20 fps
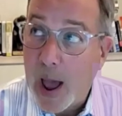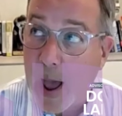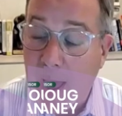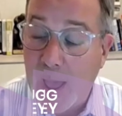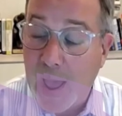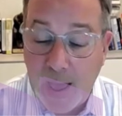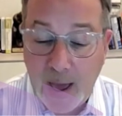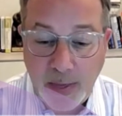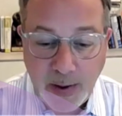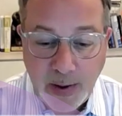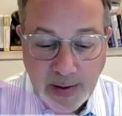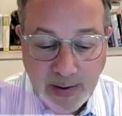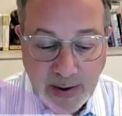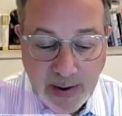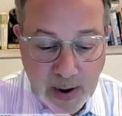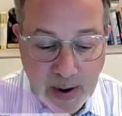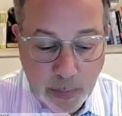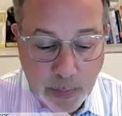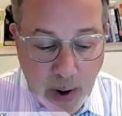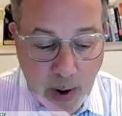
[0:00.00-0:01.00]
I think a
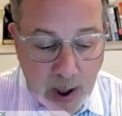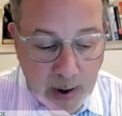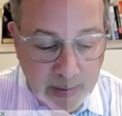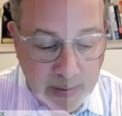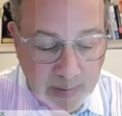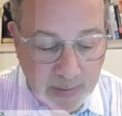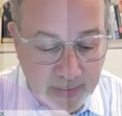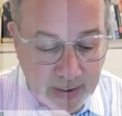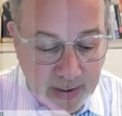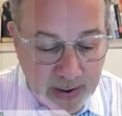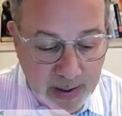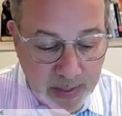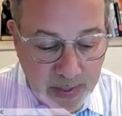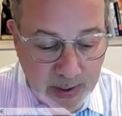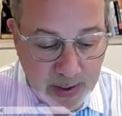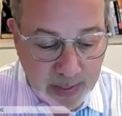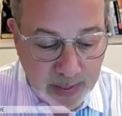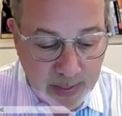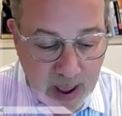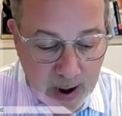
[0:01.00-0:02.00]
data product is
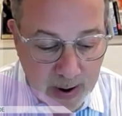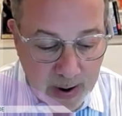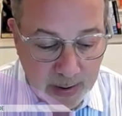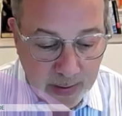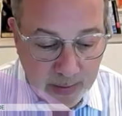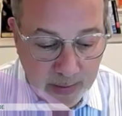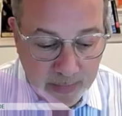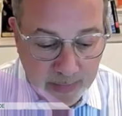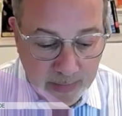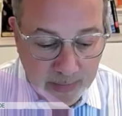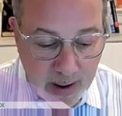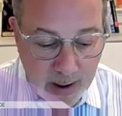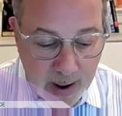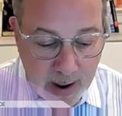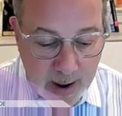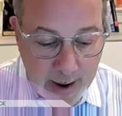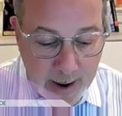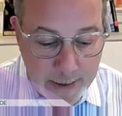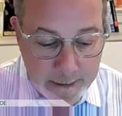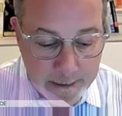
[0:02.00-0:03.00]
anything that is
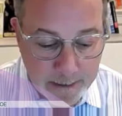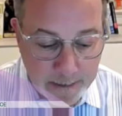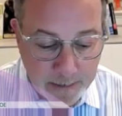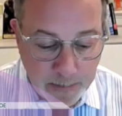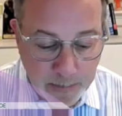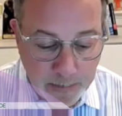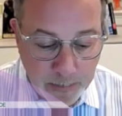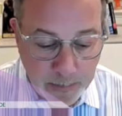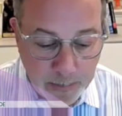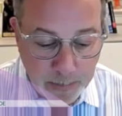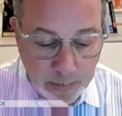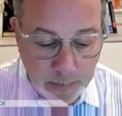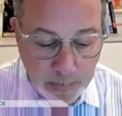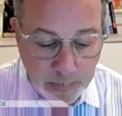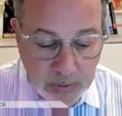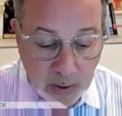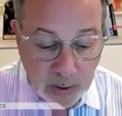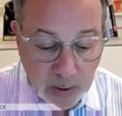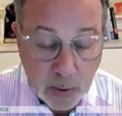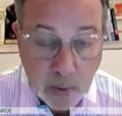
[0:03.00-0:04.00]

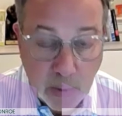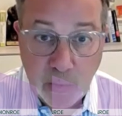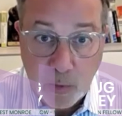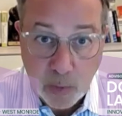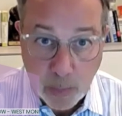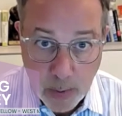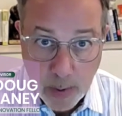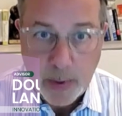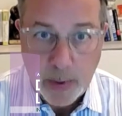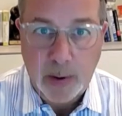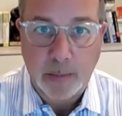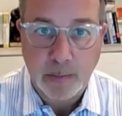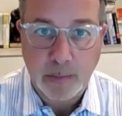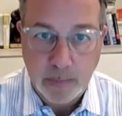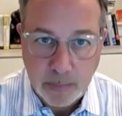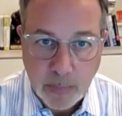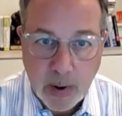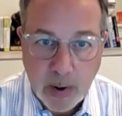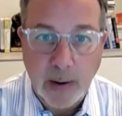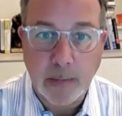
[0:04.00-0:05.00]
consumable,
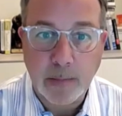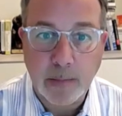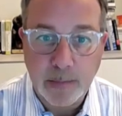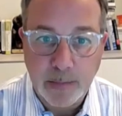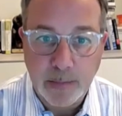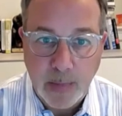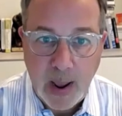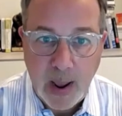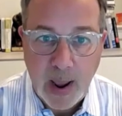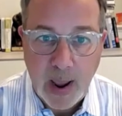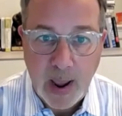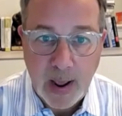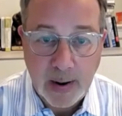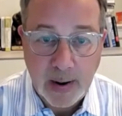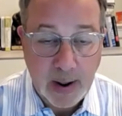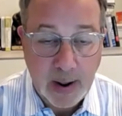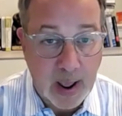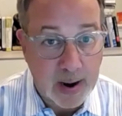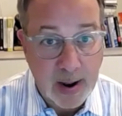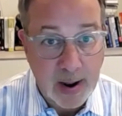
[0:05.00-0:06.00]
right?
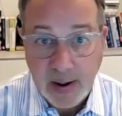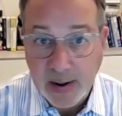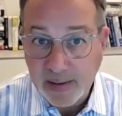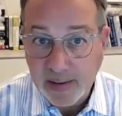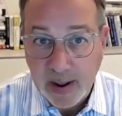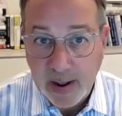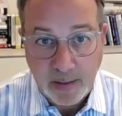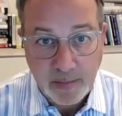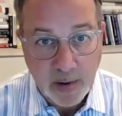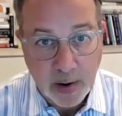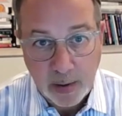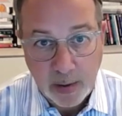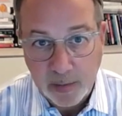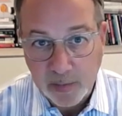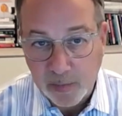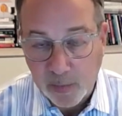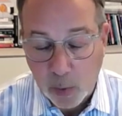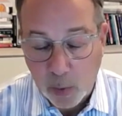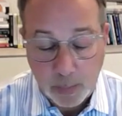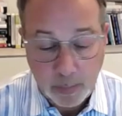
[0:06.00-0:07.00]
And it can take various
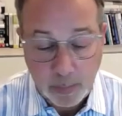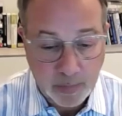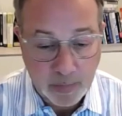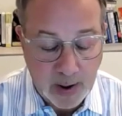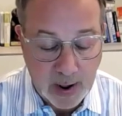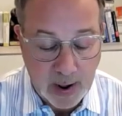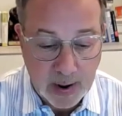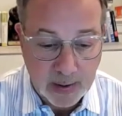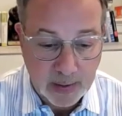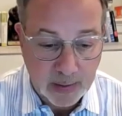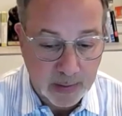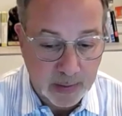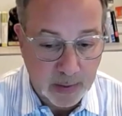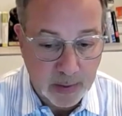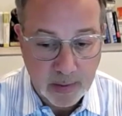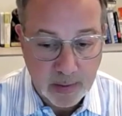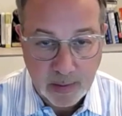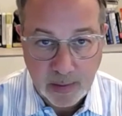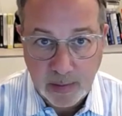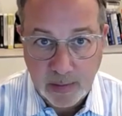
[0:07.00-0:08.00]
forms, and
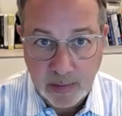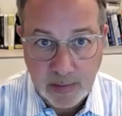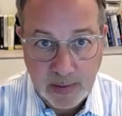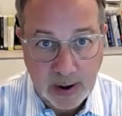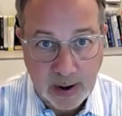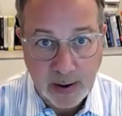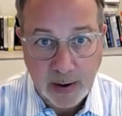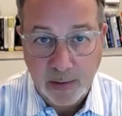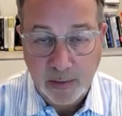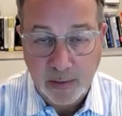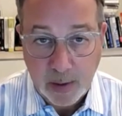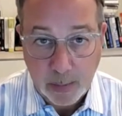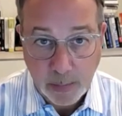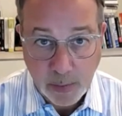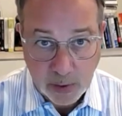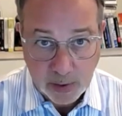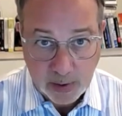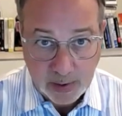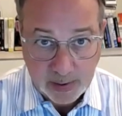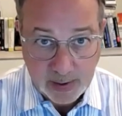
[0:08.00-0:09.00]
data
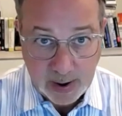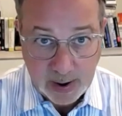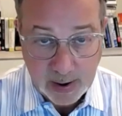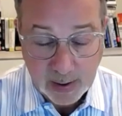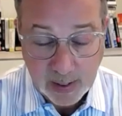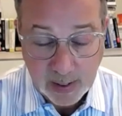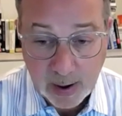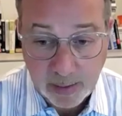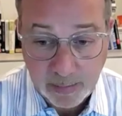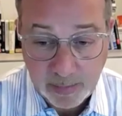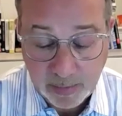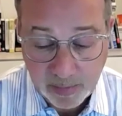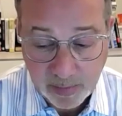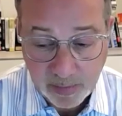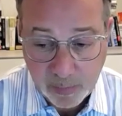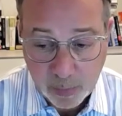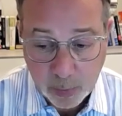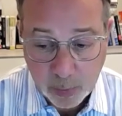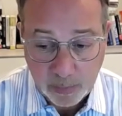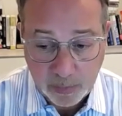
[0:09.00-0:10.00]
consumption can take a lot of
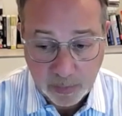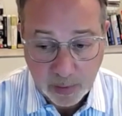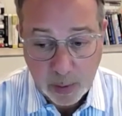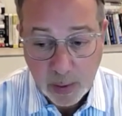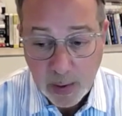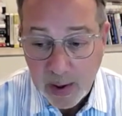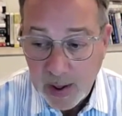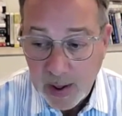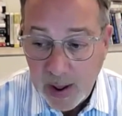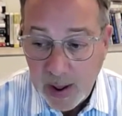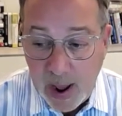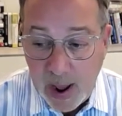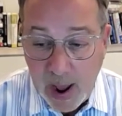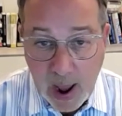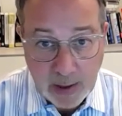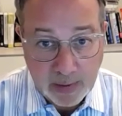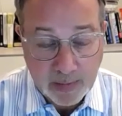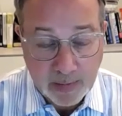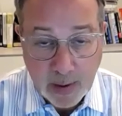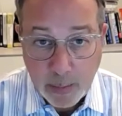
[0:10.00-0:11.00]
different forms. So
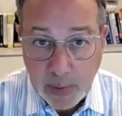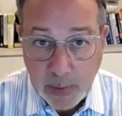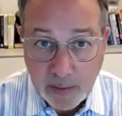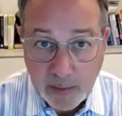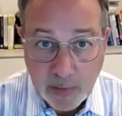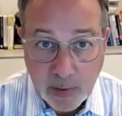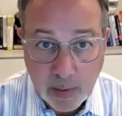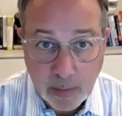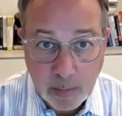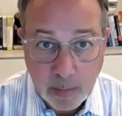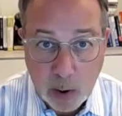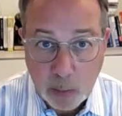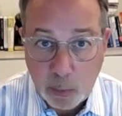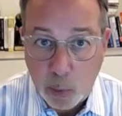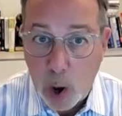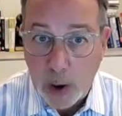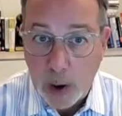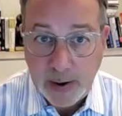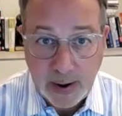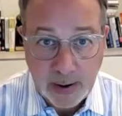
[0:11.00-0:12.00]
at some level, a
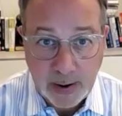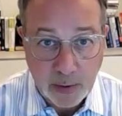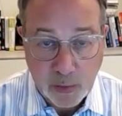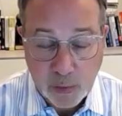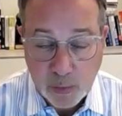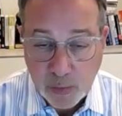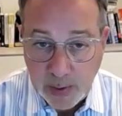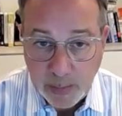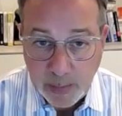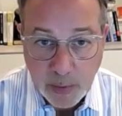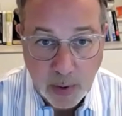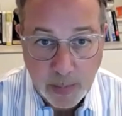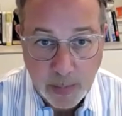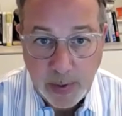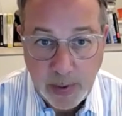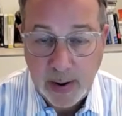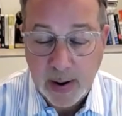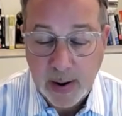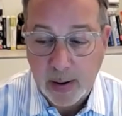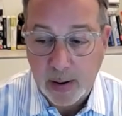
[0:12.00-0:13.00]
raw data stream could
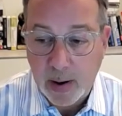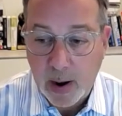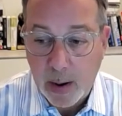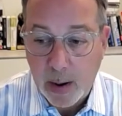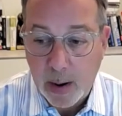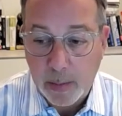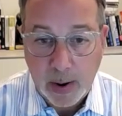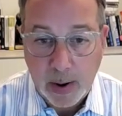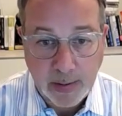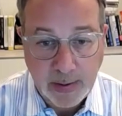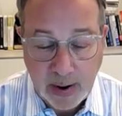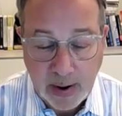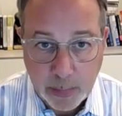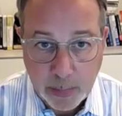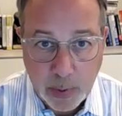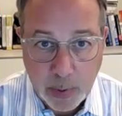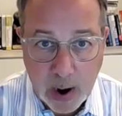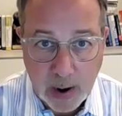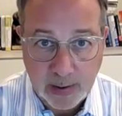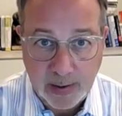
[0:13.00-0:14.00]
be a data
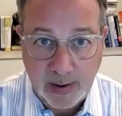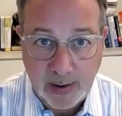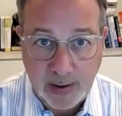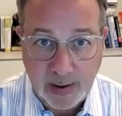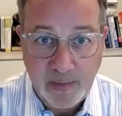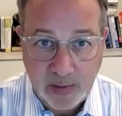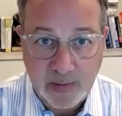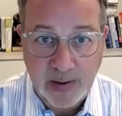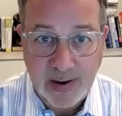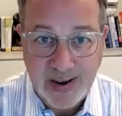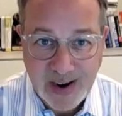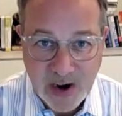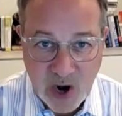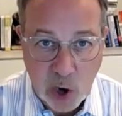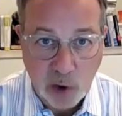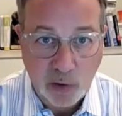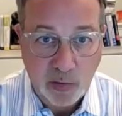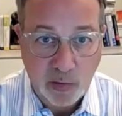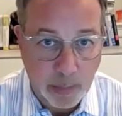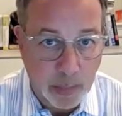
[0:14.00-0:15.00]
product if it's
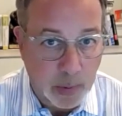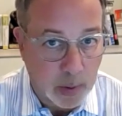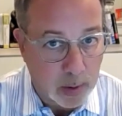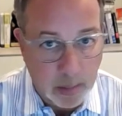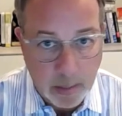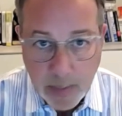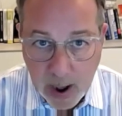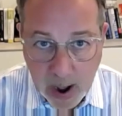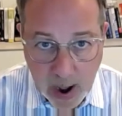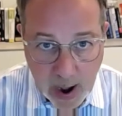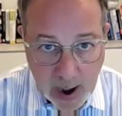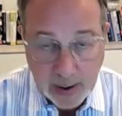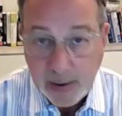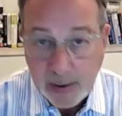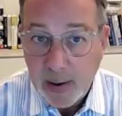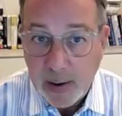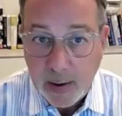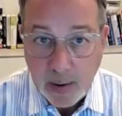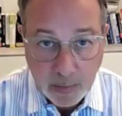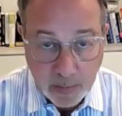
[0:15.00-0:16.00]
ingestible by
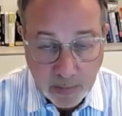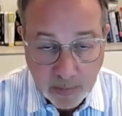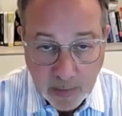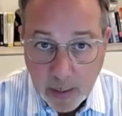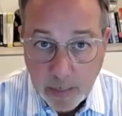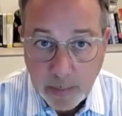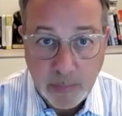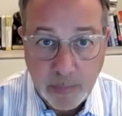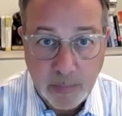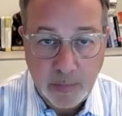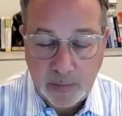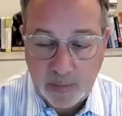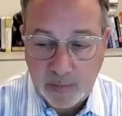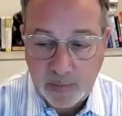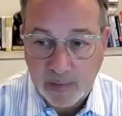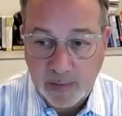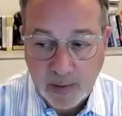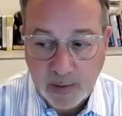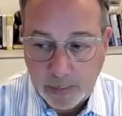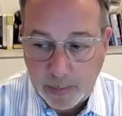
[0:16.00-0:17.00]
some
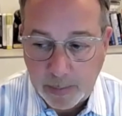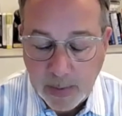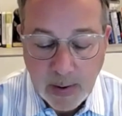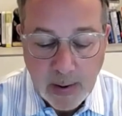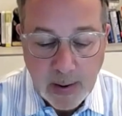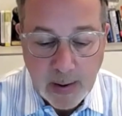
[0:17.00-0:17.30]
system.